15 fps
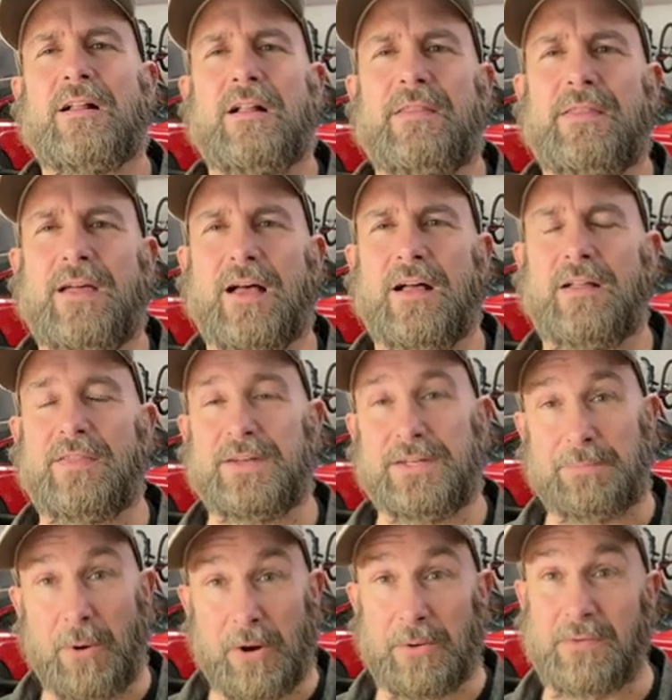the
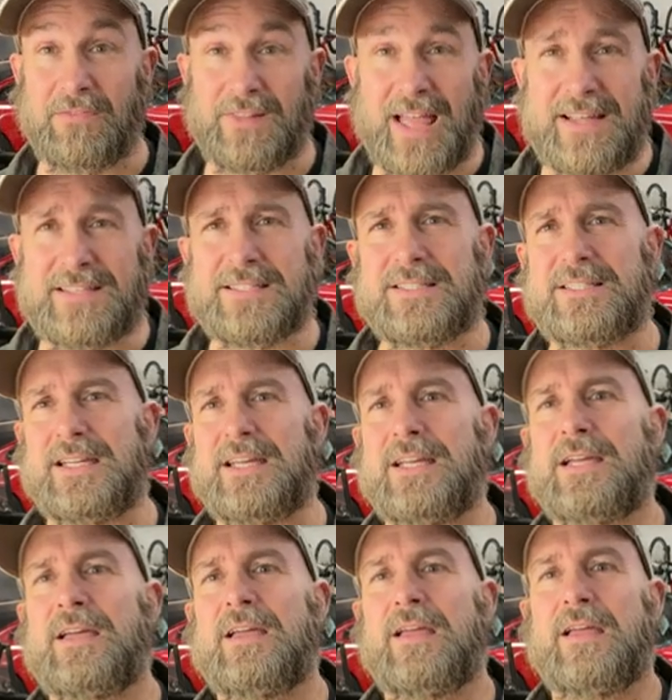Department of Licensing,